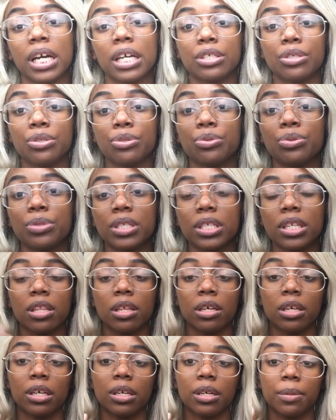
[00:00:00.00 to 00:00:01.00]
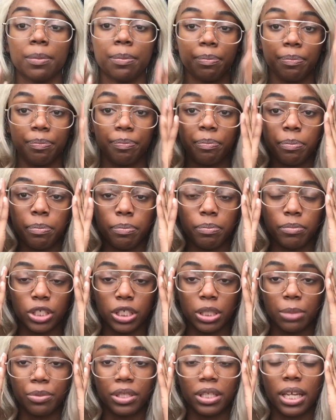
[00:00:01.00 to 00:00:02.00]
I used the
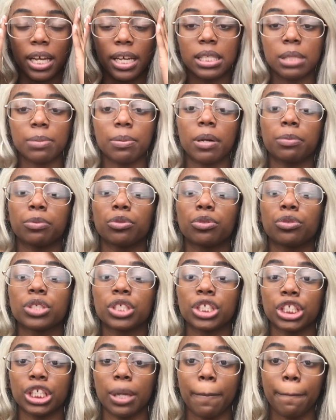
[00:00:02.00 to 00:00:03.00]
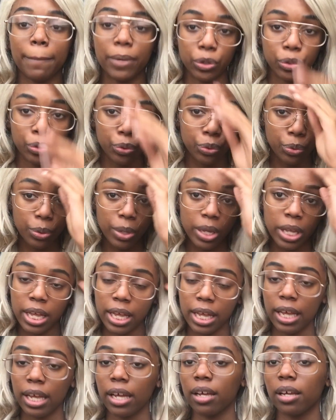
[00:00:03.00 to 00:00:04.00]
Shimmering Lights purple shampoo.
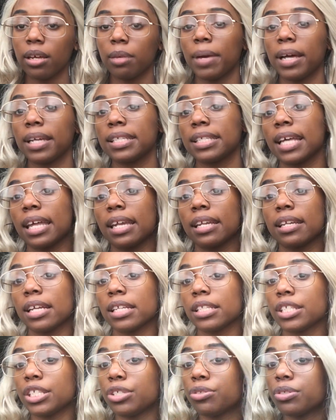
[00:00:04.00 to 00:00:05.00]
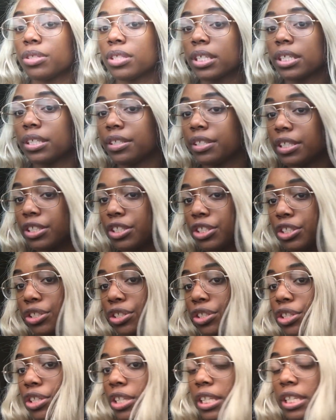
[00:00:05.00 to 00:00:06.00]
I decided not to use the
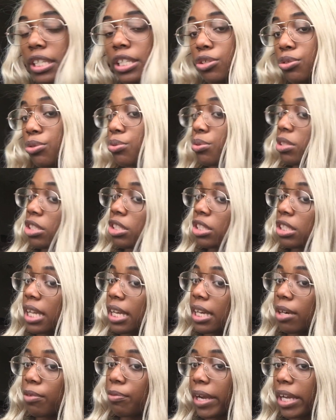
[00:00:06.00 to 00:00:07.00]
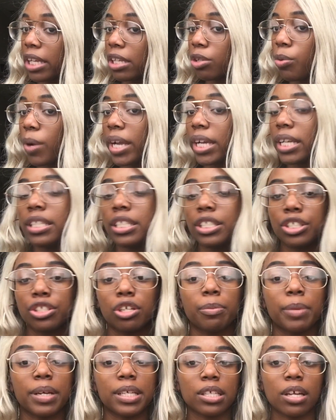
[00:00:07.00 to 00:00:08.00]
conditioner and use just like a regular white
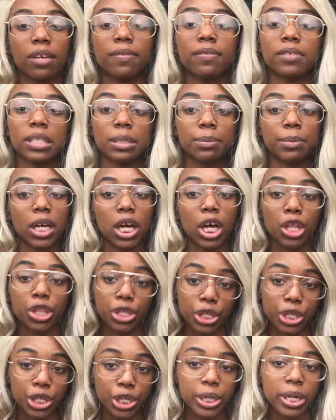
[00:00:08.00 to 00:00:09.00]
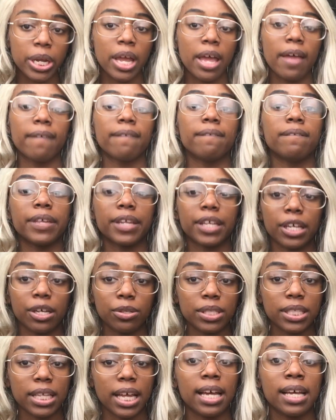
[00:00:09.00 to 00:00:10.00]
conditioner based off of some other
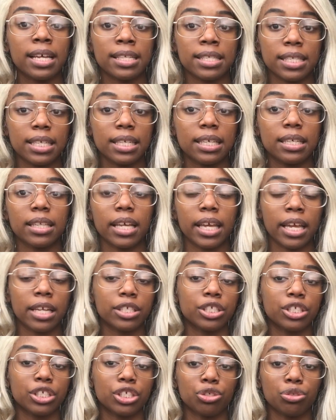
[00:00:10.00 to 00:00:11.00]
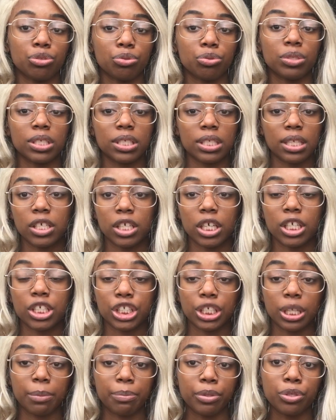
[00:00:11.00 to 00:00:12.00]
videos that I had seen. They had just used a
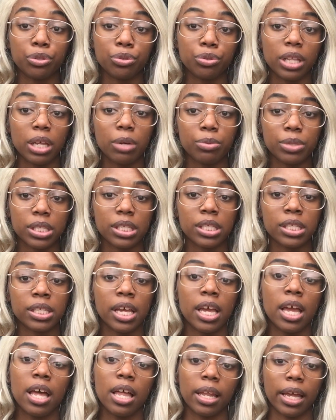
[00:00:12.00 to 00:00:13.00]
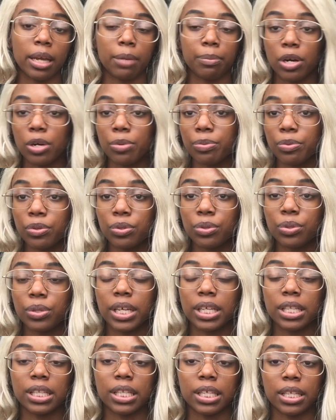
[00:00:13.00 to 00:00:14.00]
shampoo that was like purple,
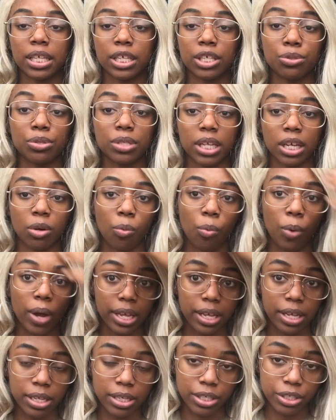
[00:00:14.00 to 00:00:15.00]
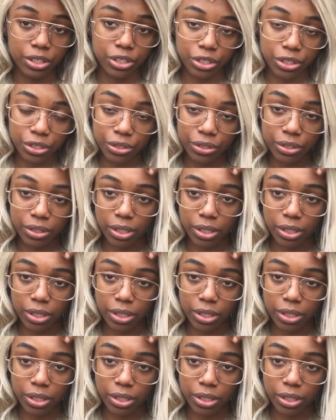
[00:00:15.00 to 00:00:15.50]
and then they used like a white conditioner.